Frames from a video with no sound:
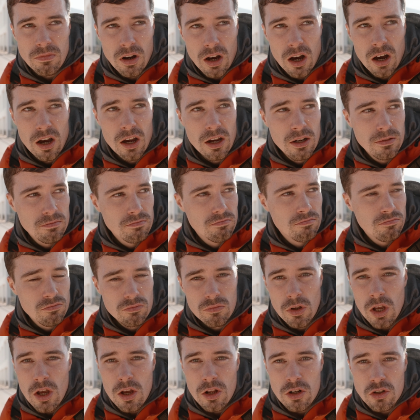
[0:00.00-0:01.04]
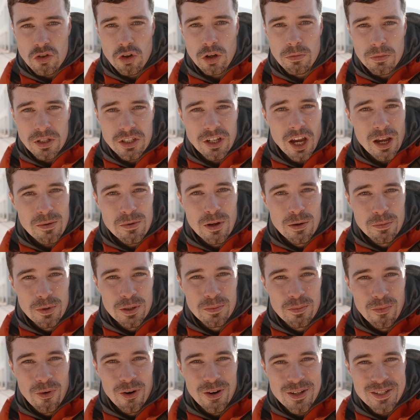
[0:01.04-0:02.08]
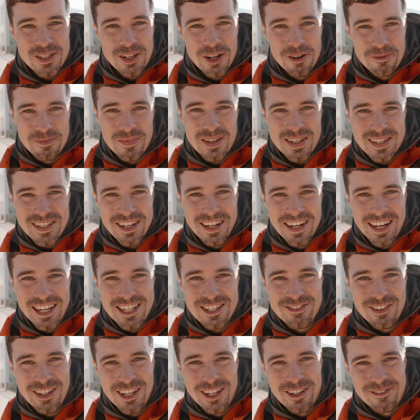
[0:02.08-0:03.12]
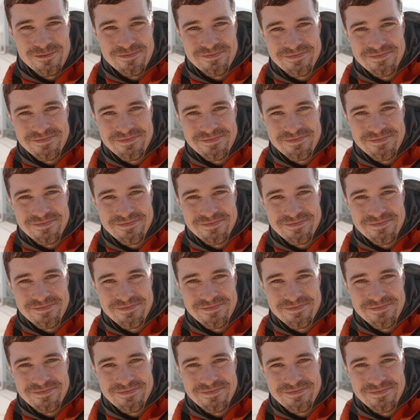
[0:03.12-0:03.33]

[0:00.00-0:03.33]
I'm enjoying my time here a bit more, so see you in the next video.